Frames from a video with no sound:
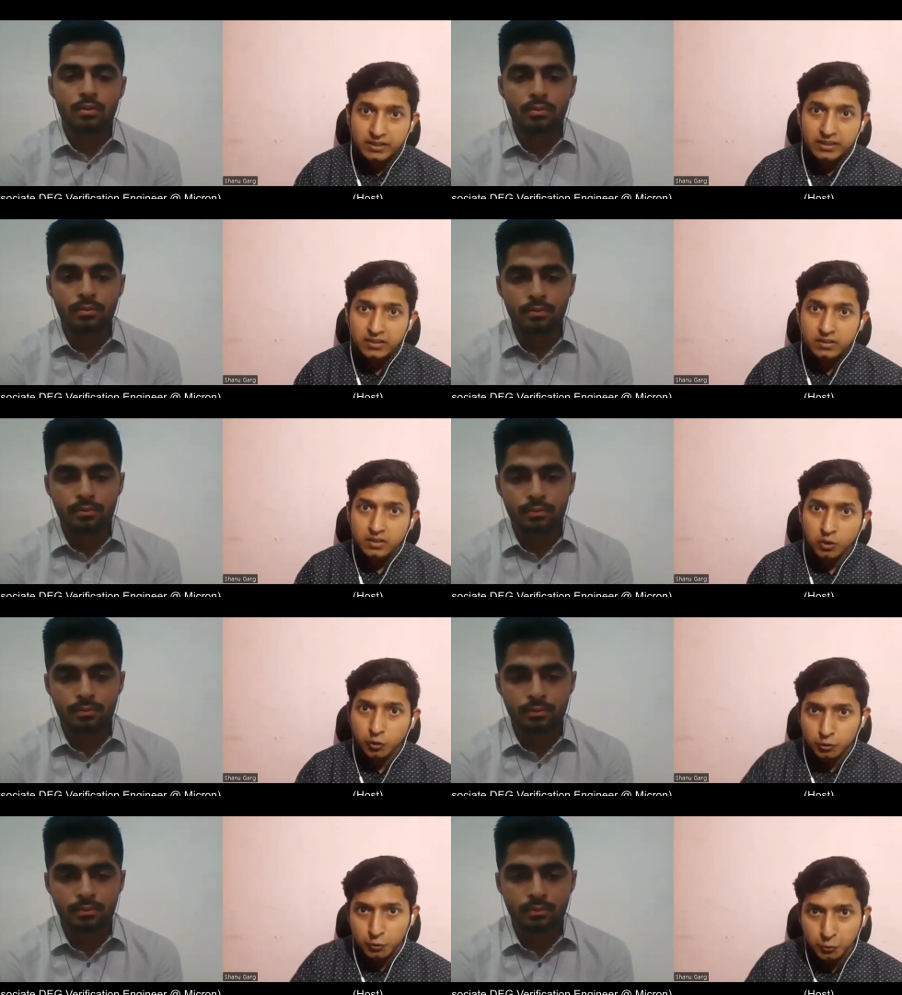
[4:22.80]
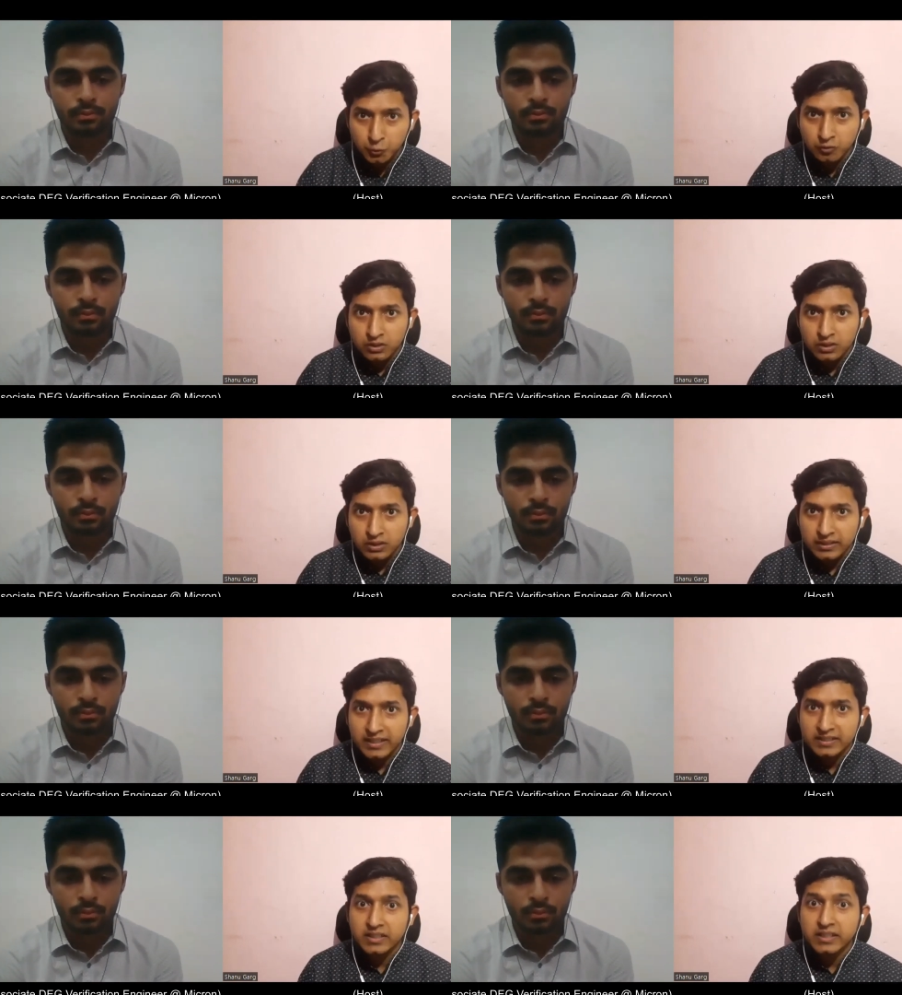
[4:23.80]
Speaker 1: can go through to get
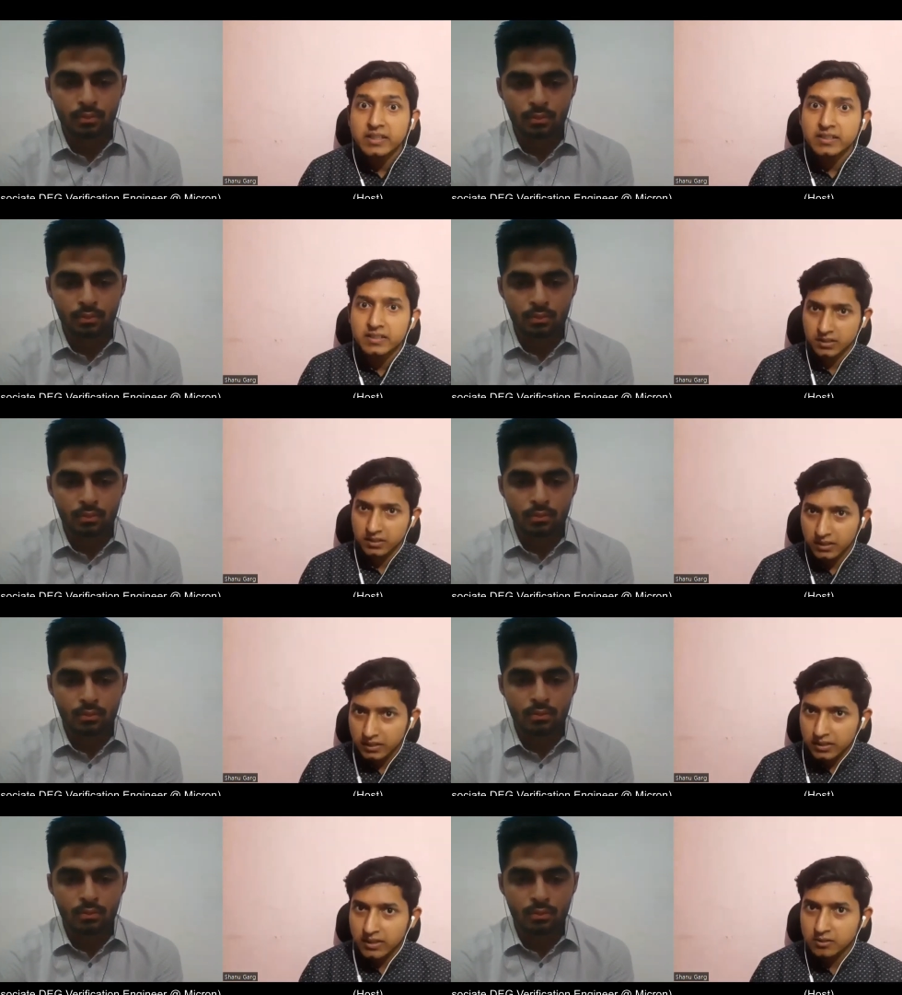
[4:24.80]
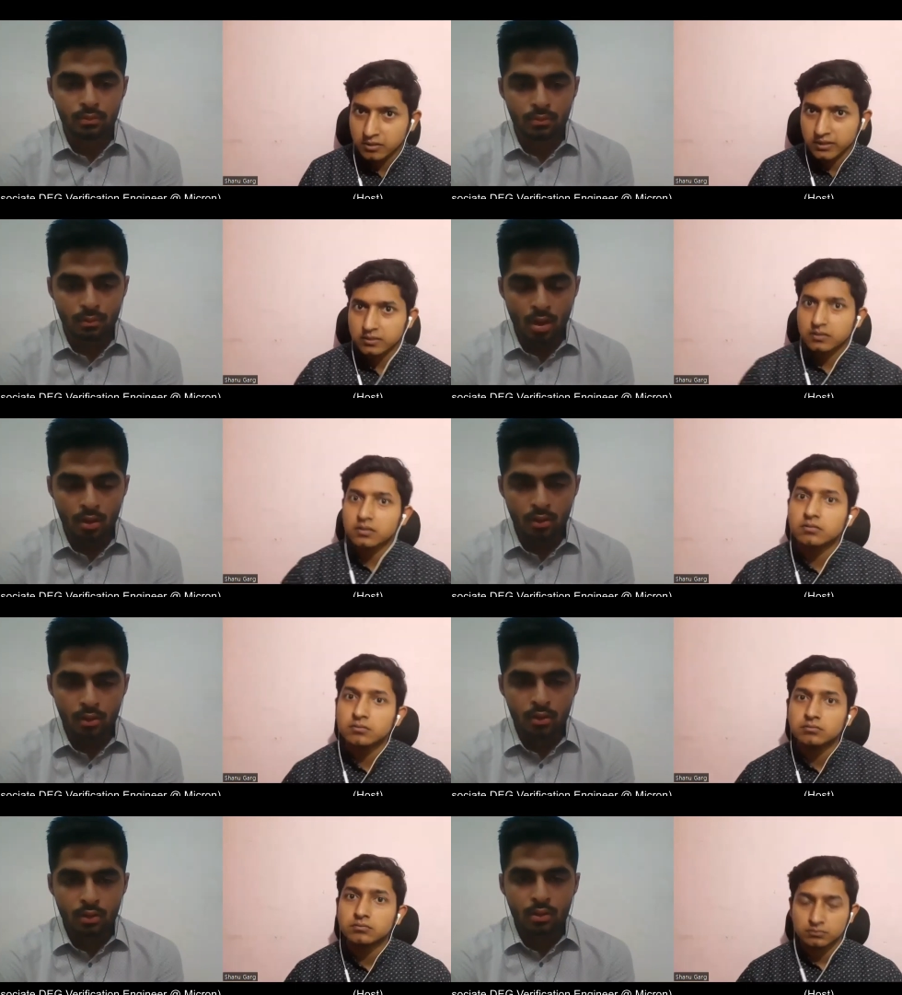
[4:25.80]
their interest in electronics?
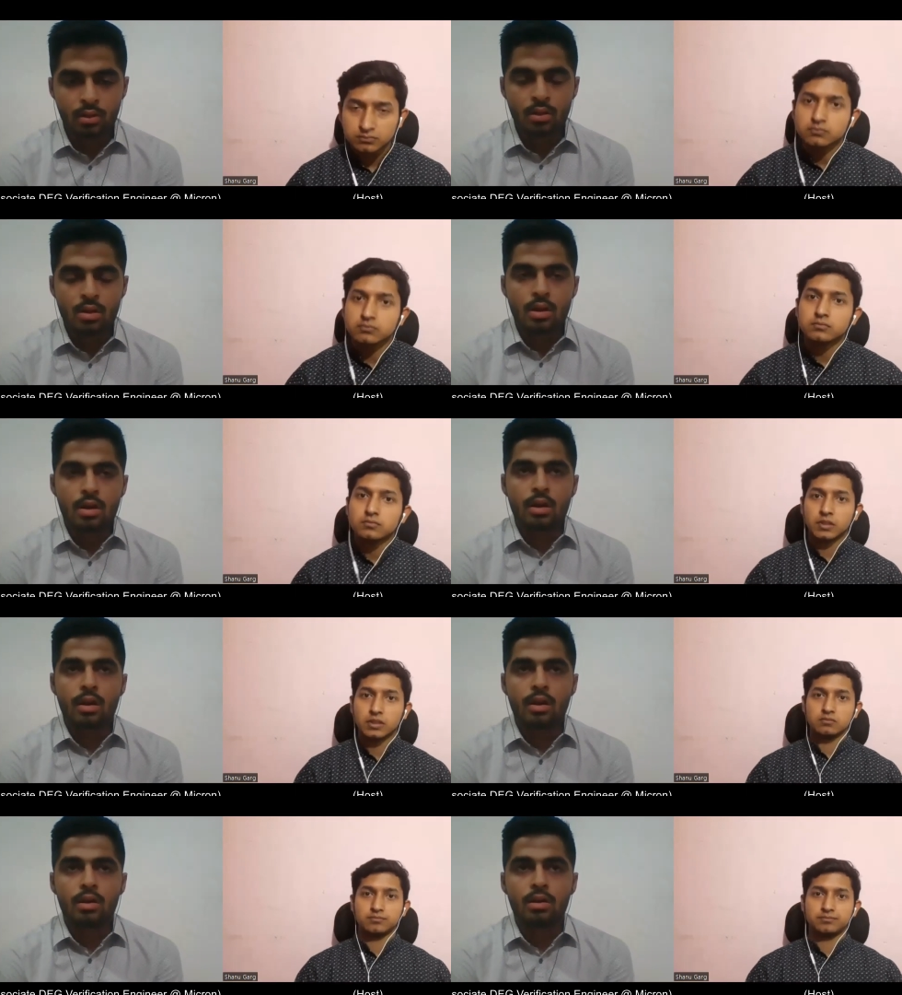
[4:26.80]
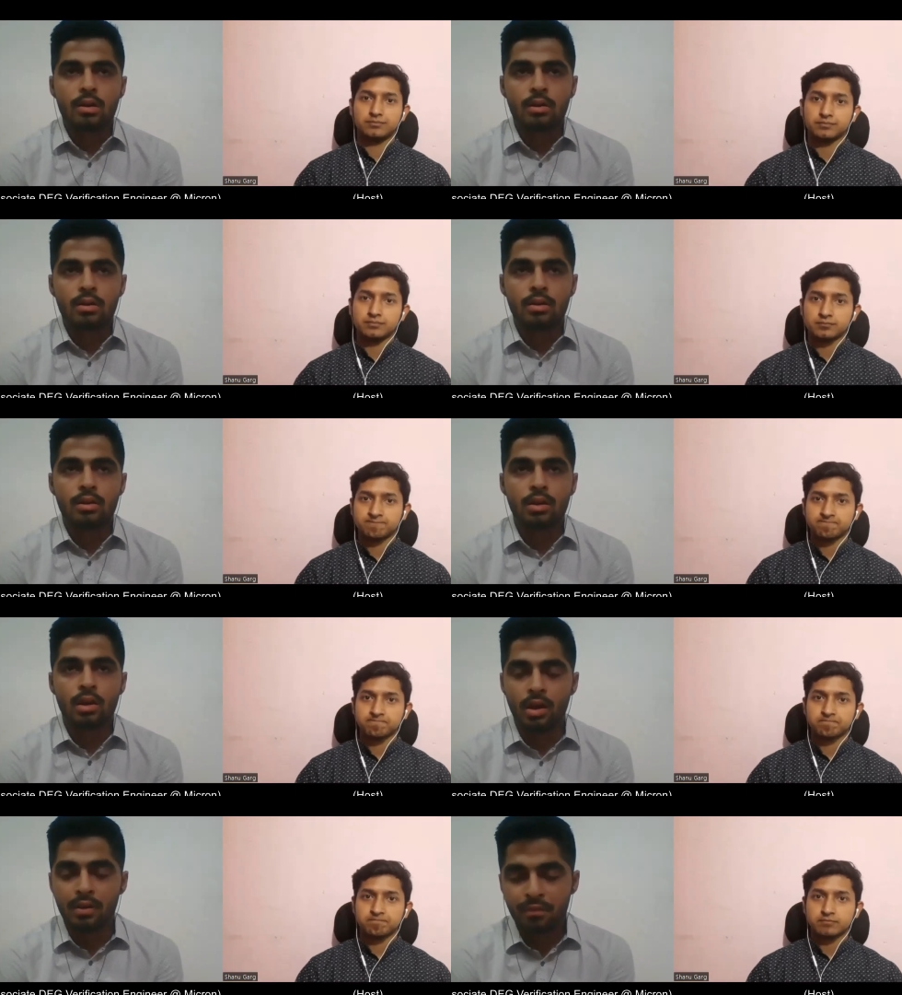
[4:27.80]
Yeah.
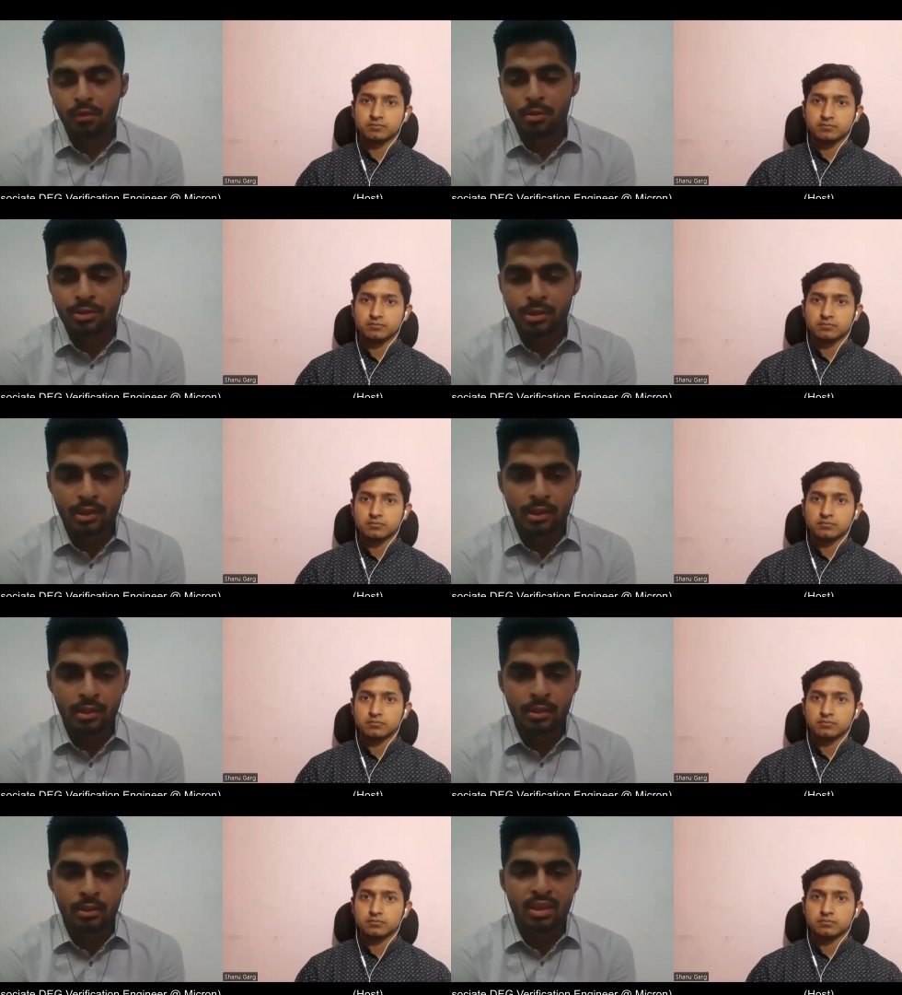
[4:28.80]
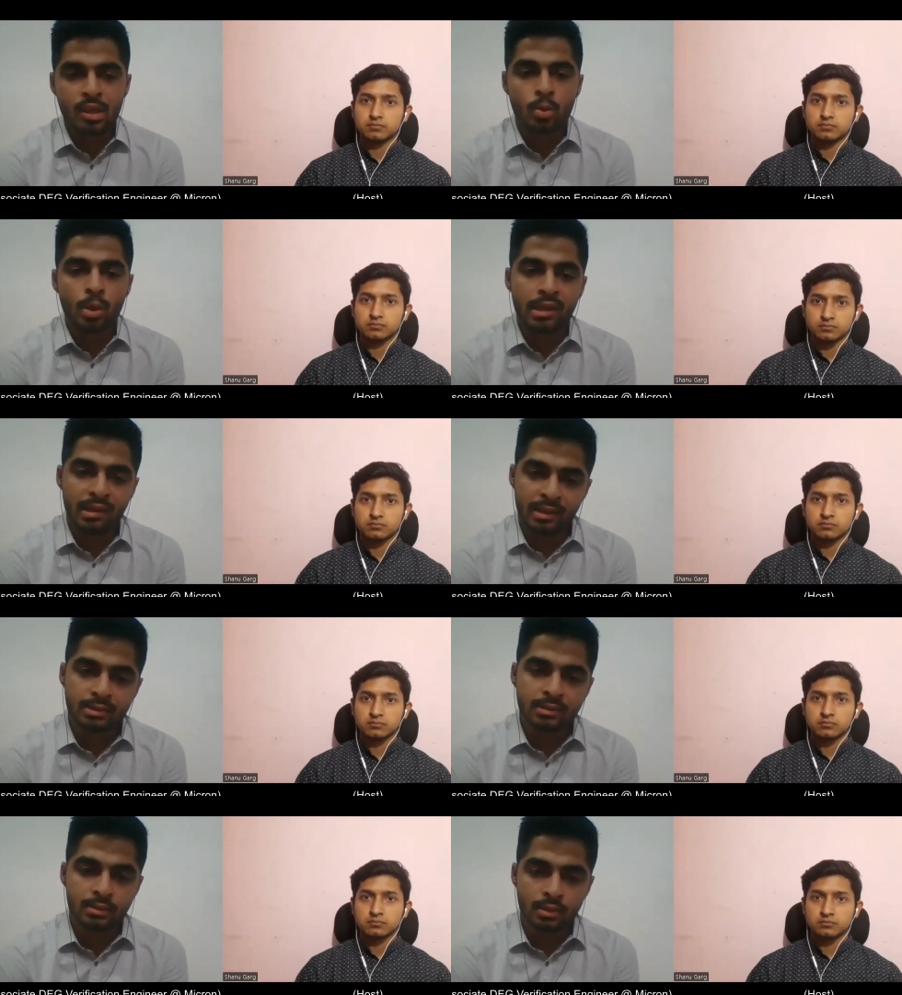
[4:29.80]
Speaker 2: Unfortunately, there are quite
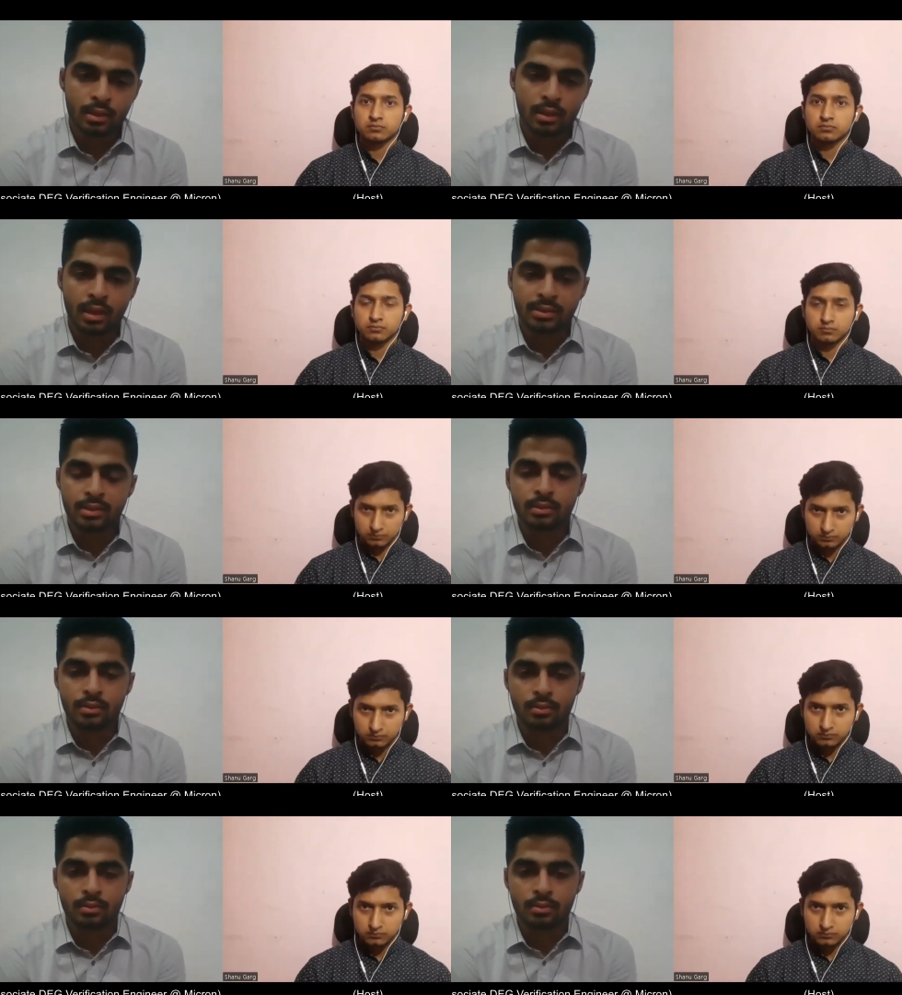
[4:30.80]
less, as in